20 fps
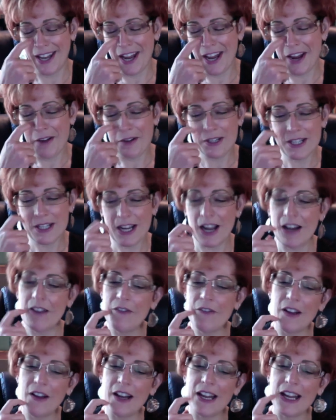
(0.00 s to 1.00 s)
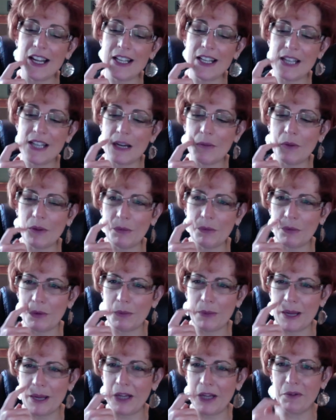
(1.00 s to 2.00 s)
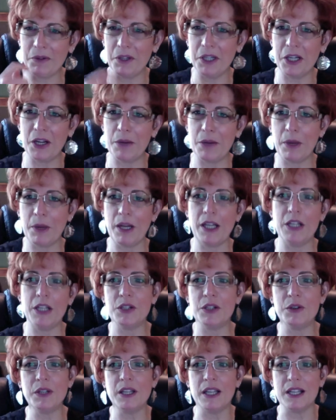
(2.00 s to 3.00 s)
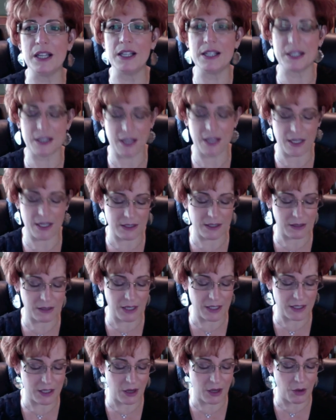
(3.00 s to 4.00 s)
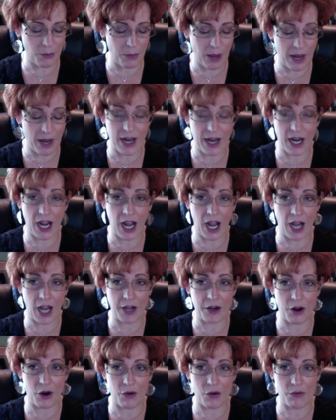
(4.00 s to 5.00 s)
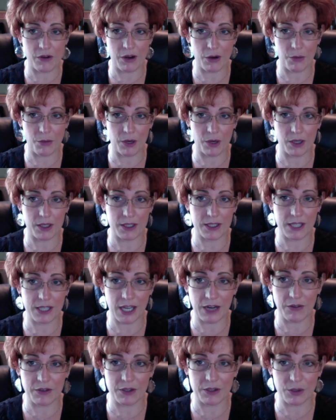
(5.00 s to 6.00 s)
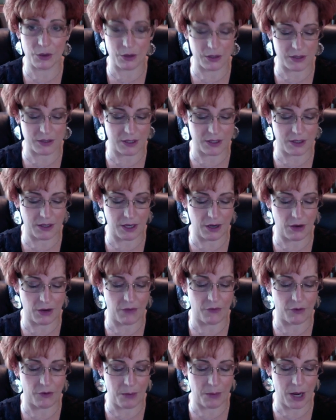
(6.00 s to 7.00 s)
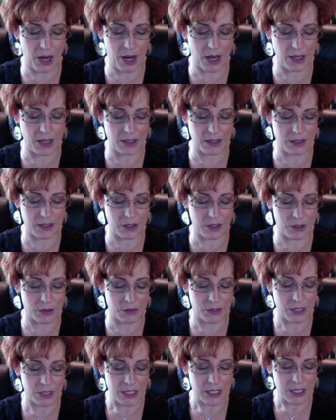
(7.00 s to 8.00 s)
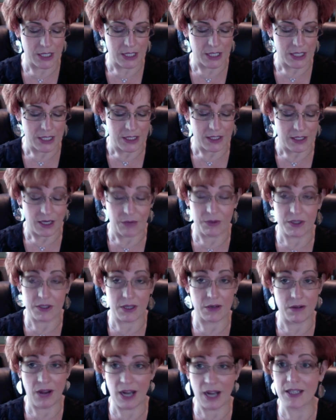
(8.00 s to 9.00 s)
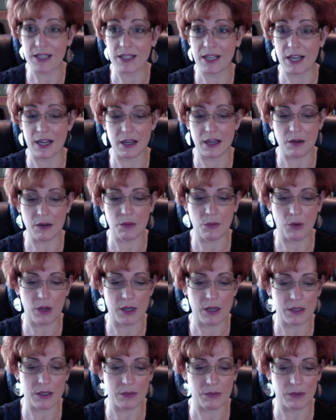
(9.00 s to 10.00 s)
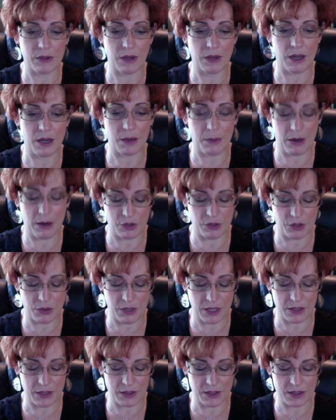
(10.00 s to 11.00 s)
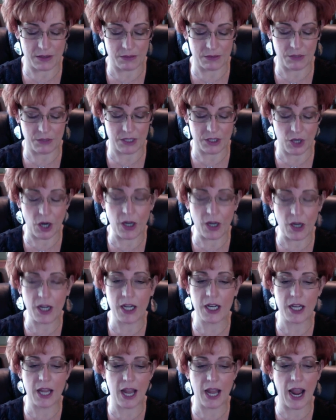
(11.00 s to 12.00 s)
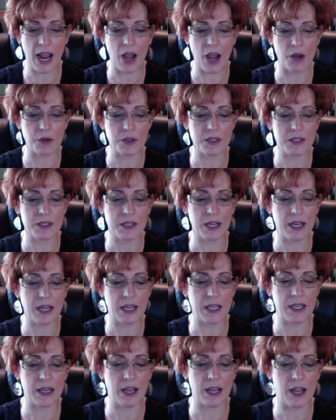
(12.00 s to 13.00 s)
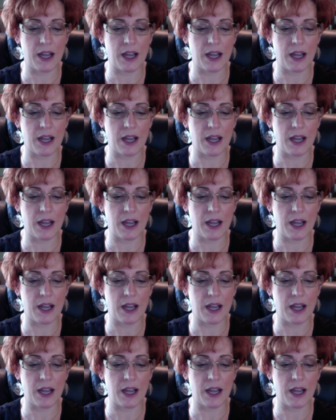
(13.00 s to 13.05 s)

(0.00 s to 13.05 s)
was kind of funny. I said, well, we're making really good money doing this. Let's go buy a condo near one of the ski resorts here in Vermont. So that was our next thing was in about 2000 we started in a house in